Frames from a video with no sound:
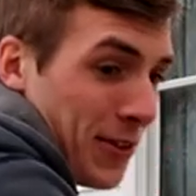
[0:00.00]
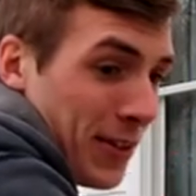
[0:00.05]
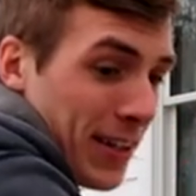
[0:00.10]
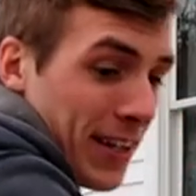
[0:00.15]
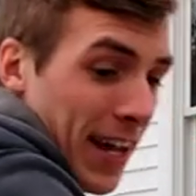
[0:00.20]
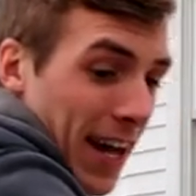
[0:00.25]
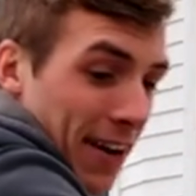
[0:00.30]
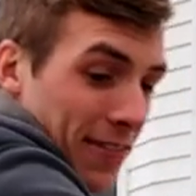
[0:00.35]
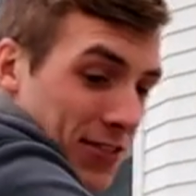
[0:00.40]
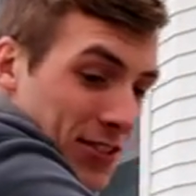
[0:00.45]
you need
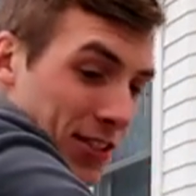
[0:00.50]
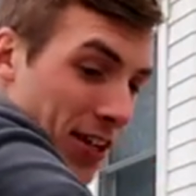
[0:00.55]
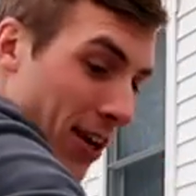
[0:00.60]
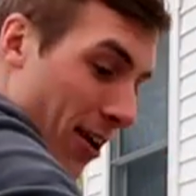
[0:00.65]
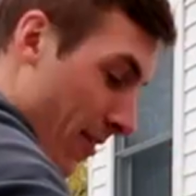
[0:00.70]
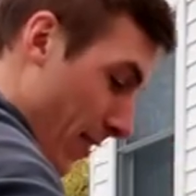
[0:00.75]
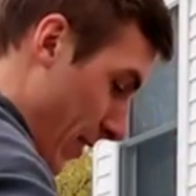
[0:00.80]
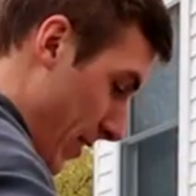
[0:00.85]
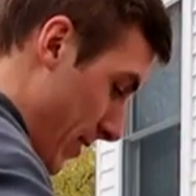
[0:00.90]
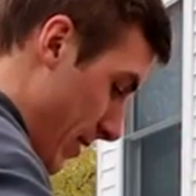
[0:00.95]
to have
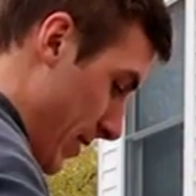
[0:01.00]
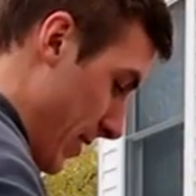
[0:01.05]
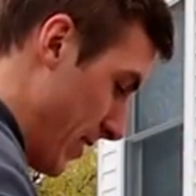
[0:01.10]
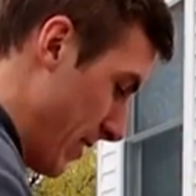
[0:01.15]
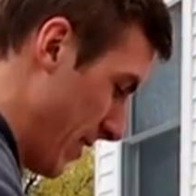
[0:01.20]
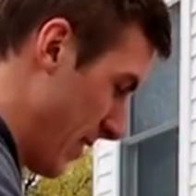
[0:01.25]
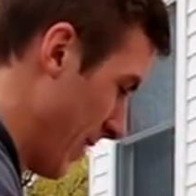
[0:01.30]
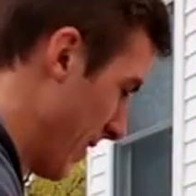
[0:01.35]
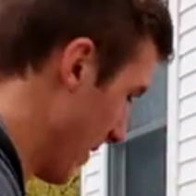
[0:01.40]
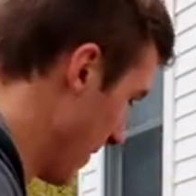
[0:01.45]
snow.
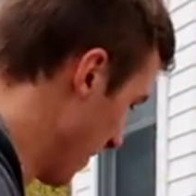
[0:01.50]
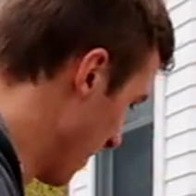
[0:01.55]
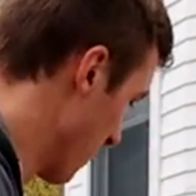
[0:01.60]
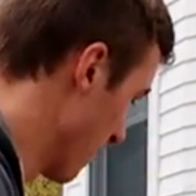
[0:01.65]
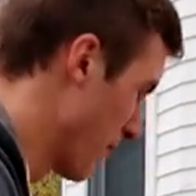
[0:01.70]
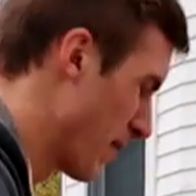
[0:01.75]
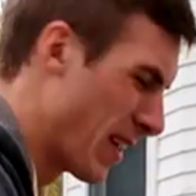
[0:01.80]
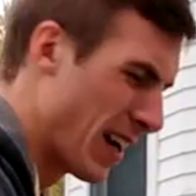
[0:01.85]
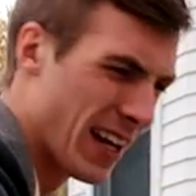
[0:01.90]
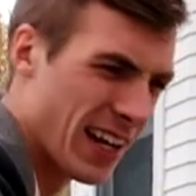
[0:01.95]

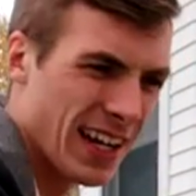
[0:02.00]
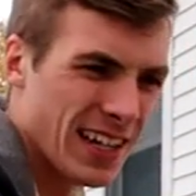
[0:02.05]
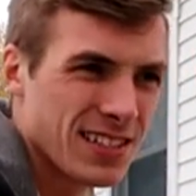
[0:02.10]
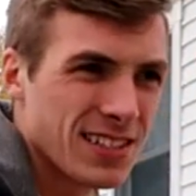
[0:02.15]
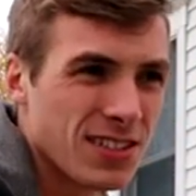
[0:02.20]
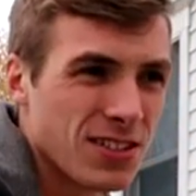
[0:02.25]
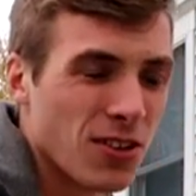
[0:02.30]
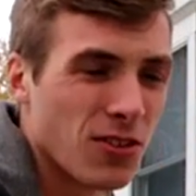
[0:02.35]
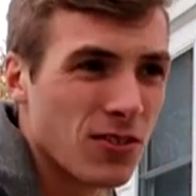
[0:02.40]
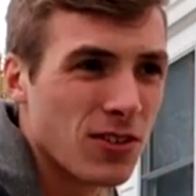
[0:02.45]
I guess
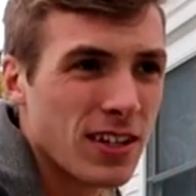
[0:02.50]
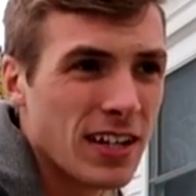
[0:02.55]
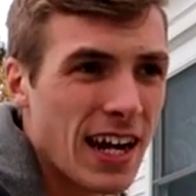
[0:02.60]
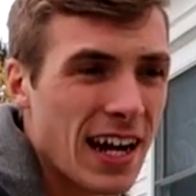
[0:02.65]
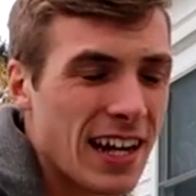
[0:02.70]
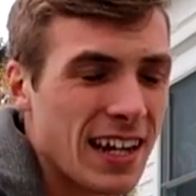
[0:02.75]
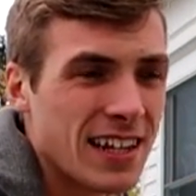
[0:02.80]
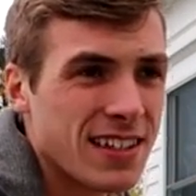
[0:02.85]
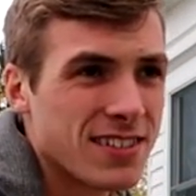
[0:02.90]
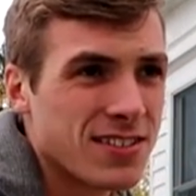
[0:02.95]
you don't need
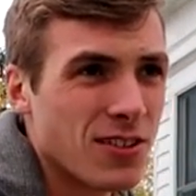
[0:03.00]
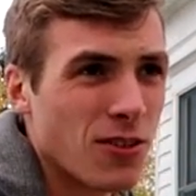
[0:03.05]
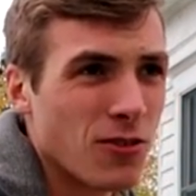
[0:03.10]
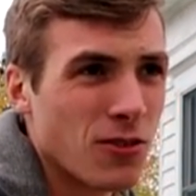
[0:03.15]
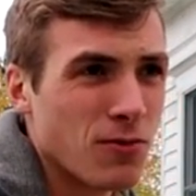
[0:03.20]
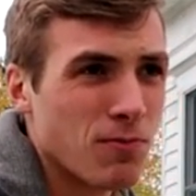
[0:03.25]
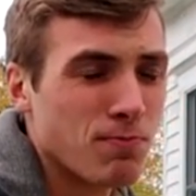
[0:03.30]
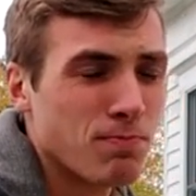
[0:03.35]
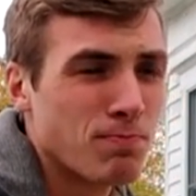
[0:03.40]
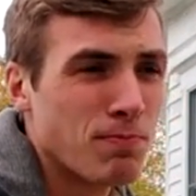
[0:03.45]
any snow
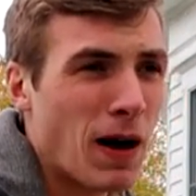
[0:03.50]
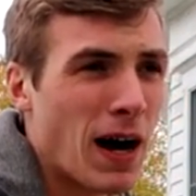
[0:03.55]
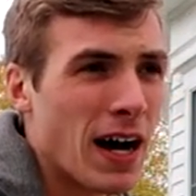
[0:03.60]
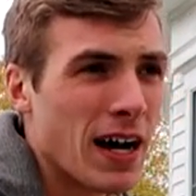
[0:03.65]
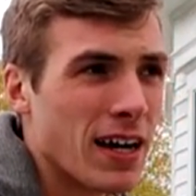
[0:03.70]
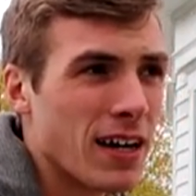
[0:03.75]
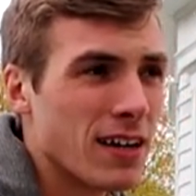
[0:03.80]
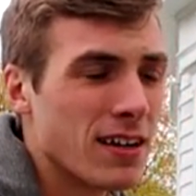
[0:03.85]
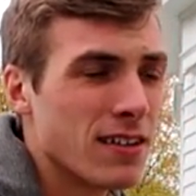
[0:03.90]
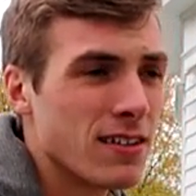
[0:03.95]
to
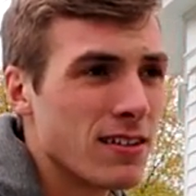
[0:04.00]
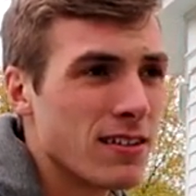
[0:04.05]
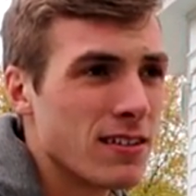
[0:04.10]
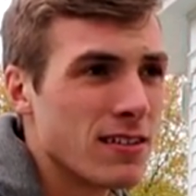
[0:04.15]
buy it.